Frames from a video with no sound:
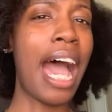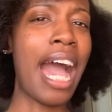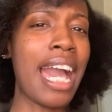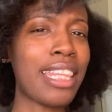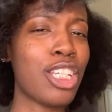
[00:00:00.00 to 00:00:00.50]

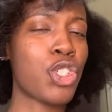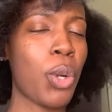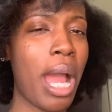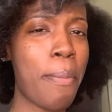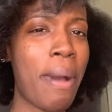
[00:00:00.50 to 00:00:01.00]
I got the
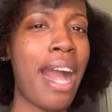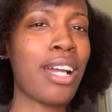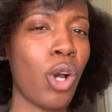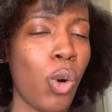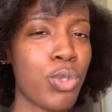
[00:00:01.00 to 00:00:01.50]
tripod
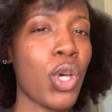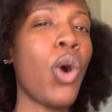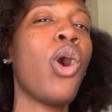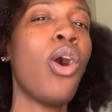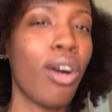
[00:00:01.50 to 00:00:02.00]
on
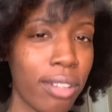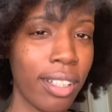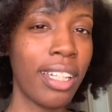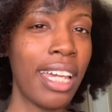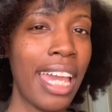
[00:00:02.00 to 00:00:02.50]
tall.
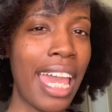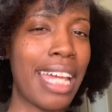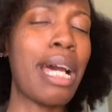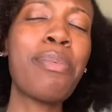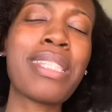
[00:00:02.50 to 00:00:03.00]

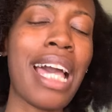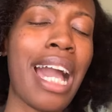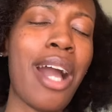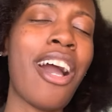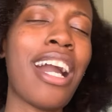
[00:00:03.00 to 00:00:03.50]
And I was like,
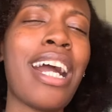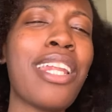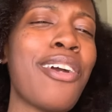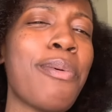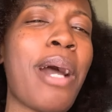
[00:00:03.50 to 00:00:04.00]

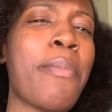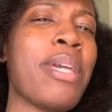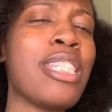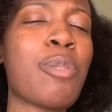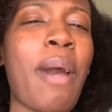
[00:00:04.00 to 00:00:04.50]
I'm
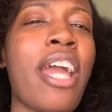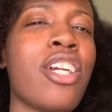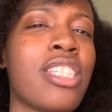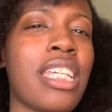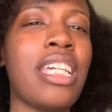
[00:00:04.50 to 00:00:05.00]

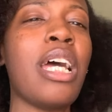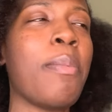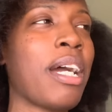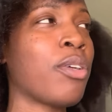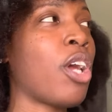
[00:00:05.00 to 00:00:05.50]
inspired to get up.
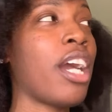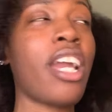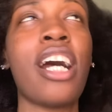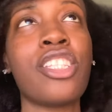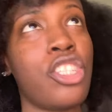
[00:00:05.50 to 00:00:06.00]
I don't know,
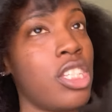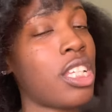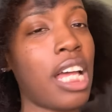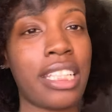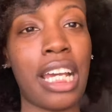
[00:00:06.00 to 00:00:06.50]
y'all. I just
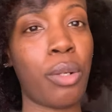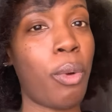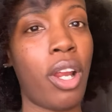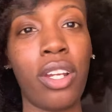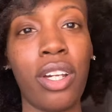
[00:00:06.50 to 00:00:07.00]
clocked out of
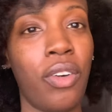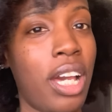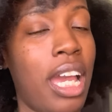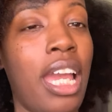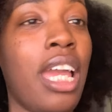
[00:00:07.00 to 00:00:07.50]
work,
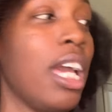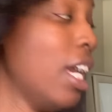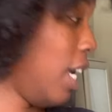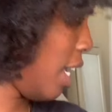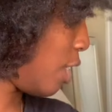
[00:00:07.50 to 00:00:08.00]
okay?
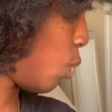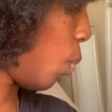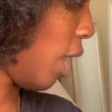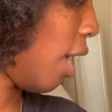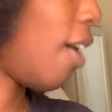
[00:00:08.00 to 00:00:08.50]
It's what,